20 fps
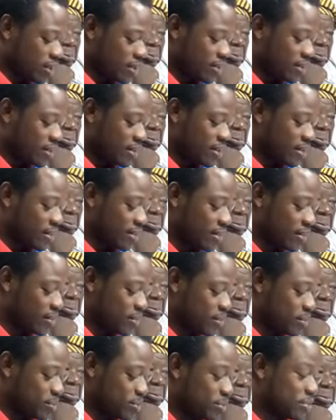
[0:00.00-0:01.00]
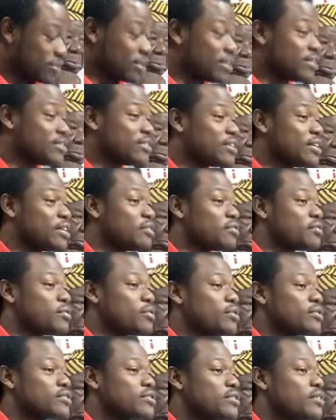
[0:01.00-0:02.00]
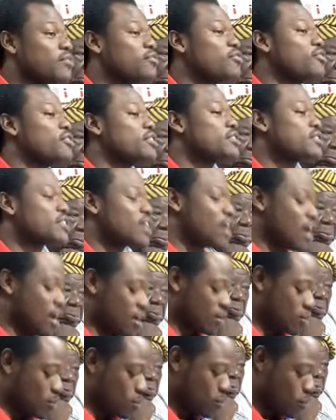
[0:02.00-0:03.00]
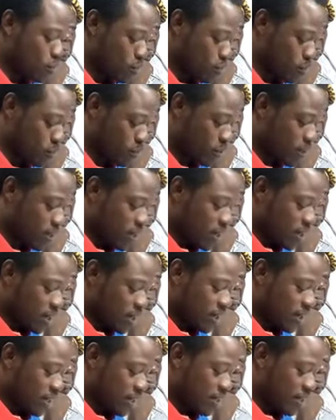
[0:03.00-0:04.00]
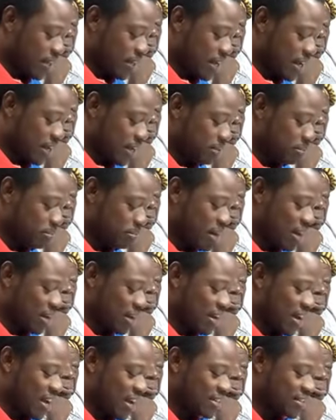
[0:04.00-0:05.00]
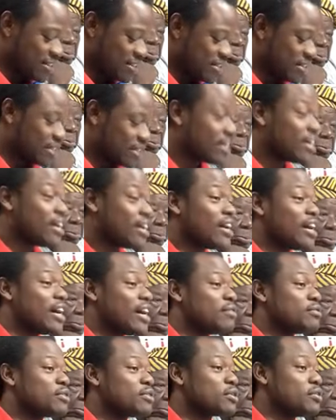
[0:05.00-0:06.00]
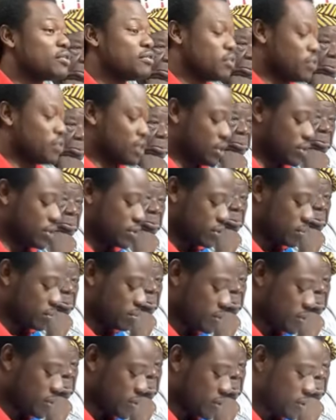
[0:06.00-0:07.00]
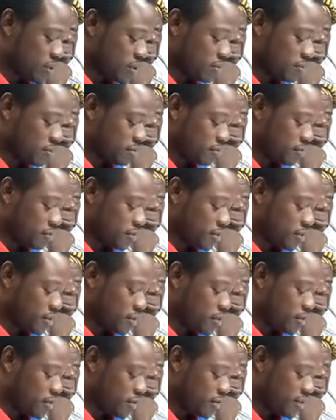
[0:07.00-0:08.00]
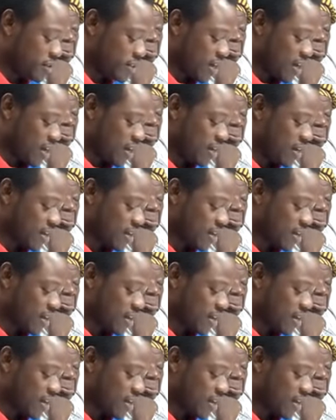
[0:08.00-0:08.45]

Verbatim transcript: in, uh, in the state, and of course the first Agoro in Egbaland. I'm talking about no one else but Chief Doja